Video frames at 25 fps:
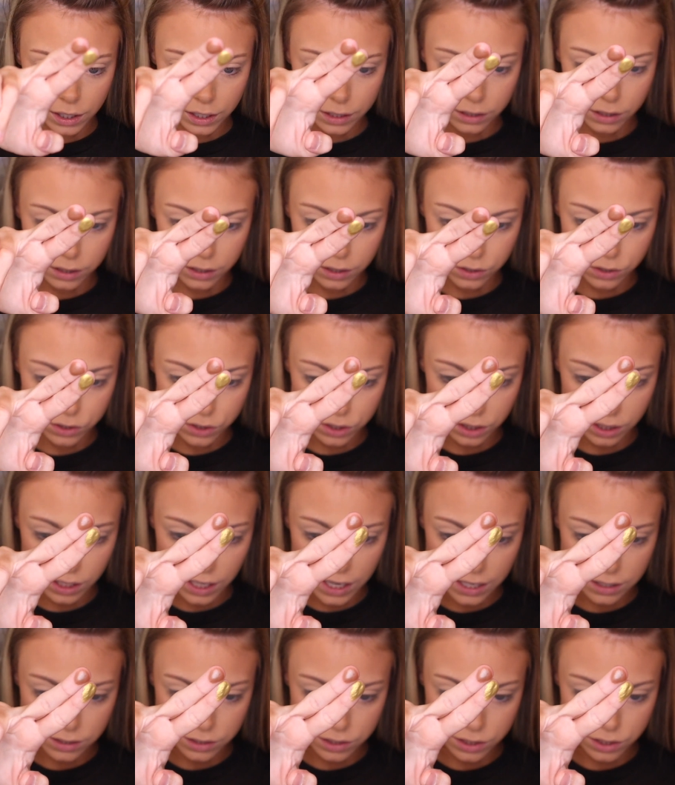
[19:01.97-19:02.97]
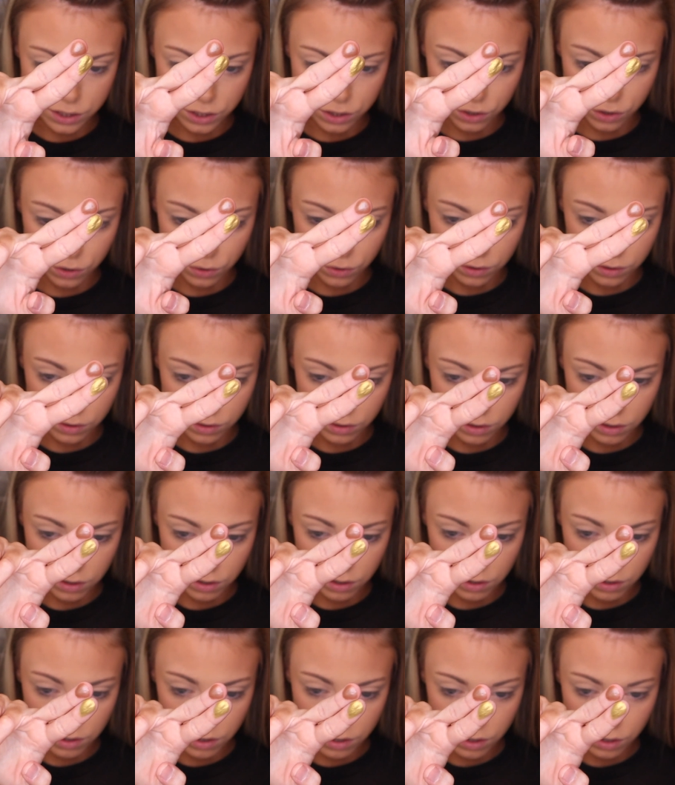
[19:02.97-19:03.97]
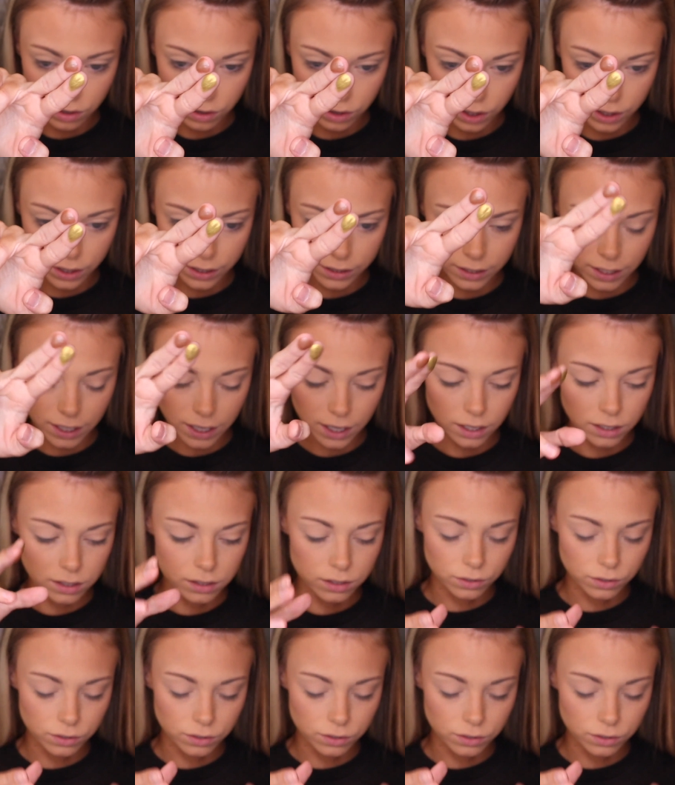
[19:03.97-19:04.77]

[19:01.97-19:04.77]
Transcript: And there's the last two. Look at that.